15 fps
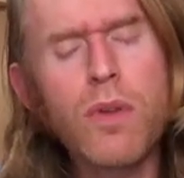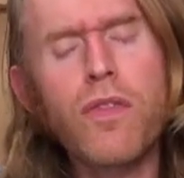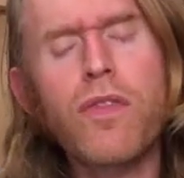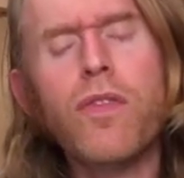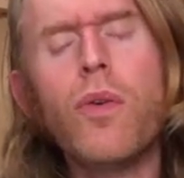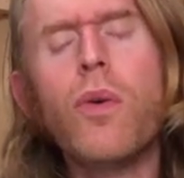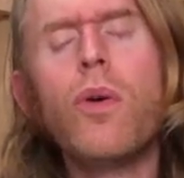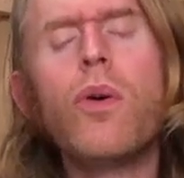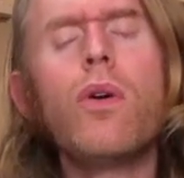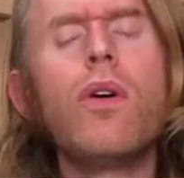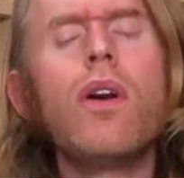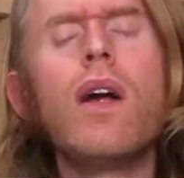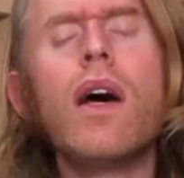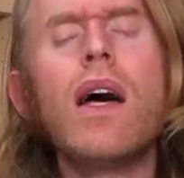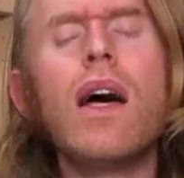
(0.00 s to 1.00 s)

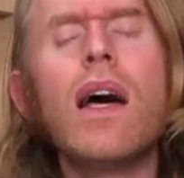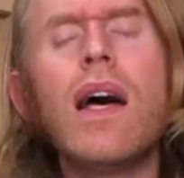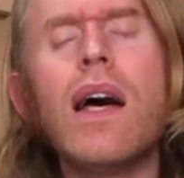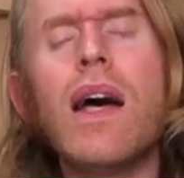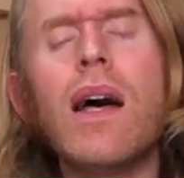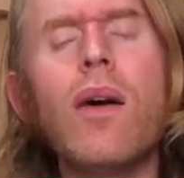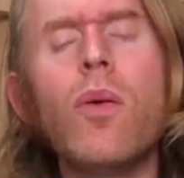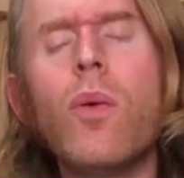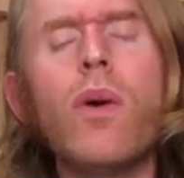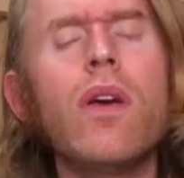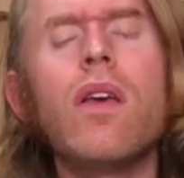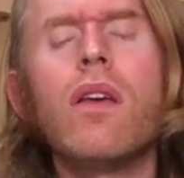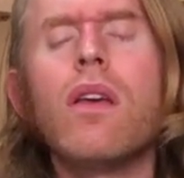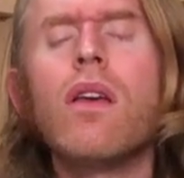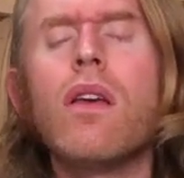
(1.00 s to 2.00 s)
before I
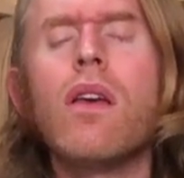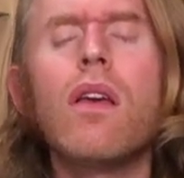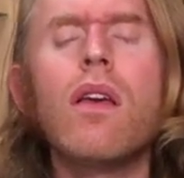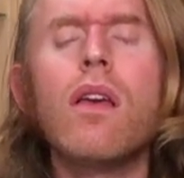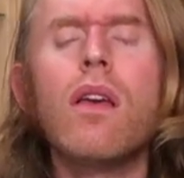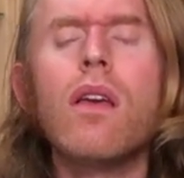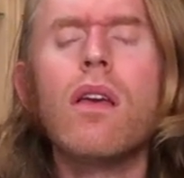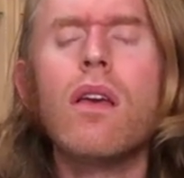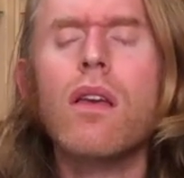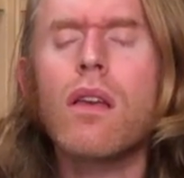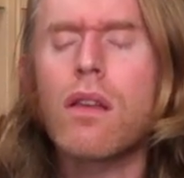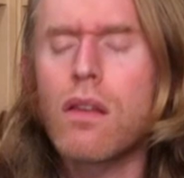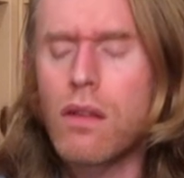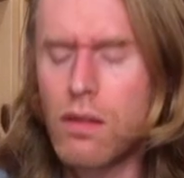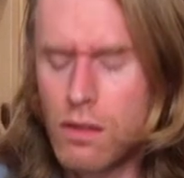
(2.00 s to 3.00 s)
wake.